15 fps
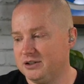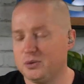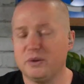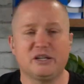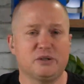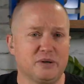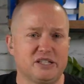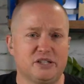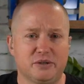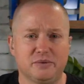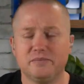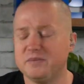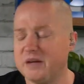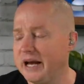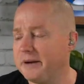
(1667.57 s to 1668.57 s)

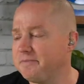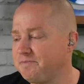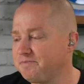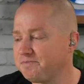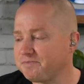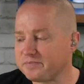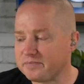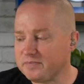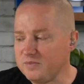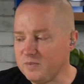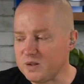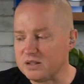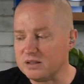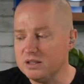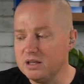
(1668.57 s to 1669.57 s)
2022, yeah.
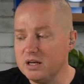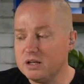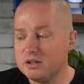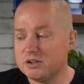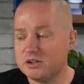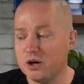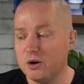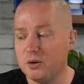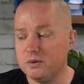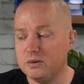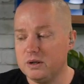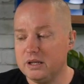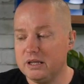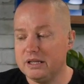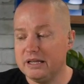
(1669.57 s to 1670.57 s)

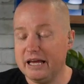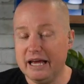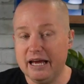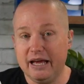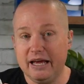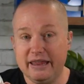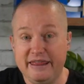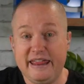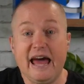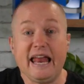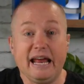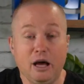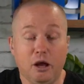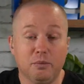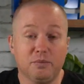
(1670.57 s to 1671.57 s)
So uh,
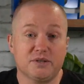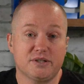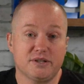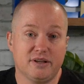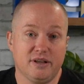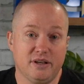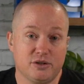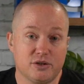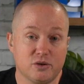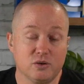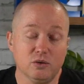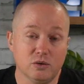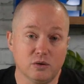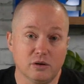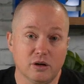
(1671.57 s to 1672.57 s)
that helps the
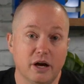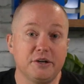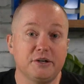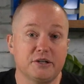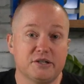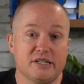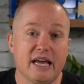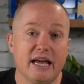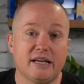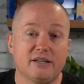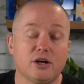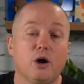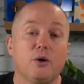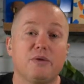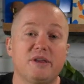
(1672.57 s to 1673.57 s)
school
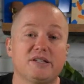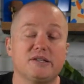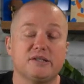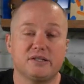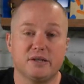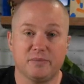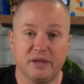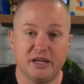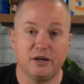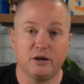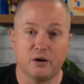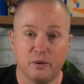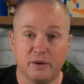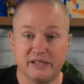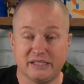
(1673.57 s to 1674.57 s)
understand, oh, this is something
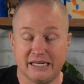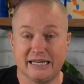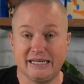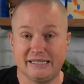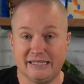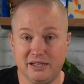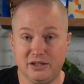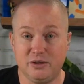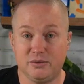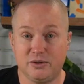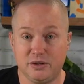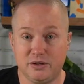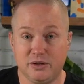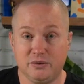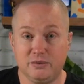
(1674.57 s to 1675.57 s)
you're going to continue
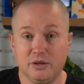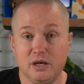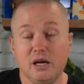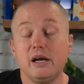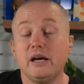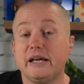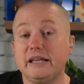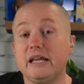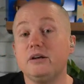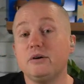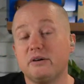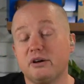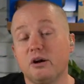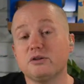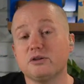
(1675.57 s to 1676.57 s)
to do. And then
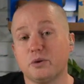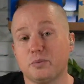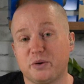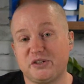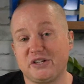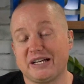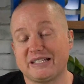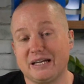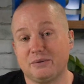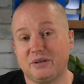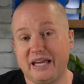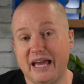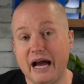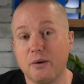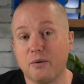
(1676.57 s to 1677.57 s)
you can also project out
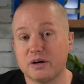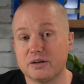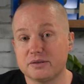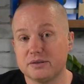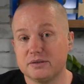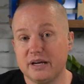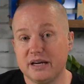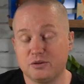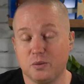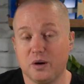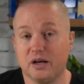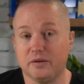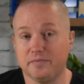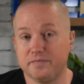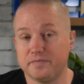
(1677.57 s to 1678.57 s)
the hours as
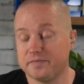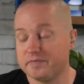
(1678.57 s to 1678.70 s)
well.